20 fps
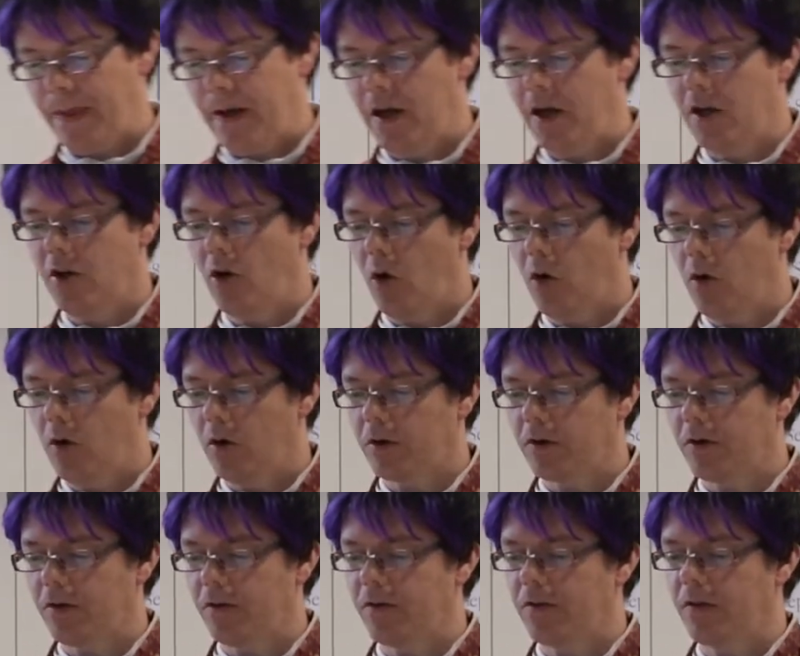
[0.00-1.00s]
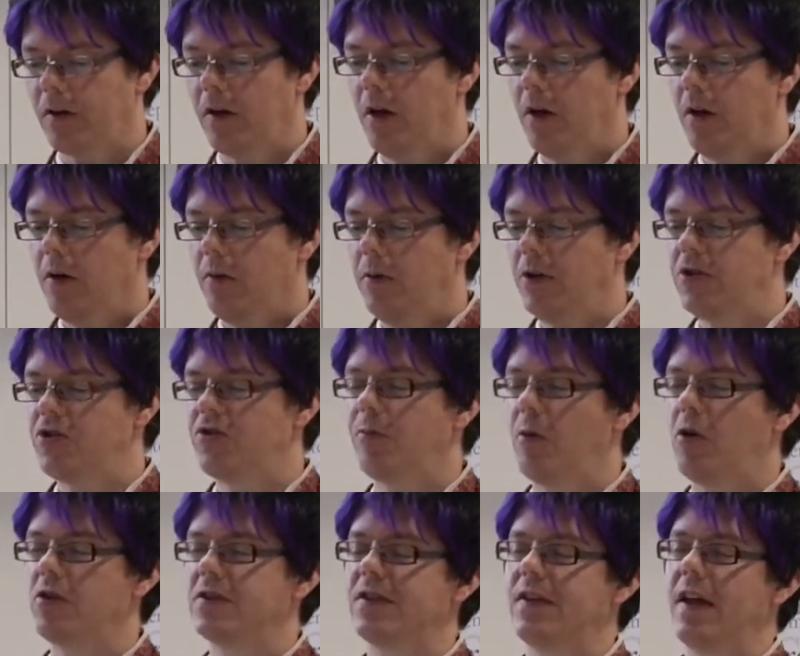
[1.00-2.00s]
in August, which
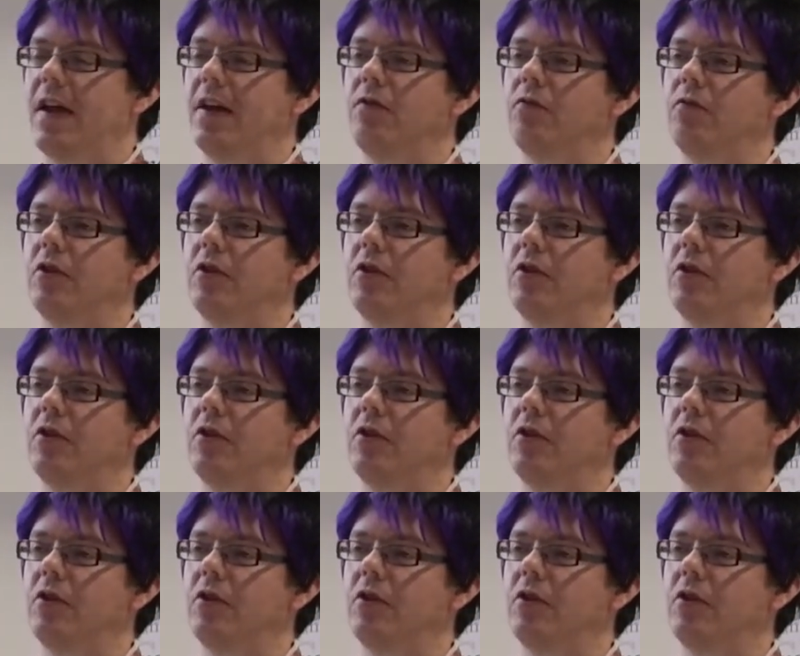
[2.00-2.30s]
was then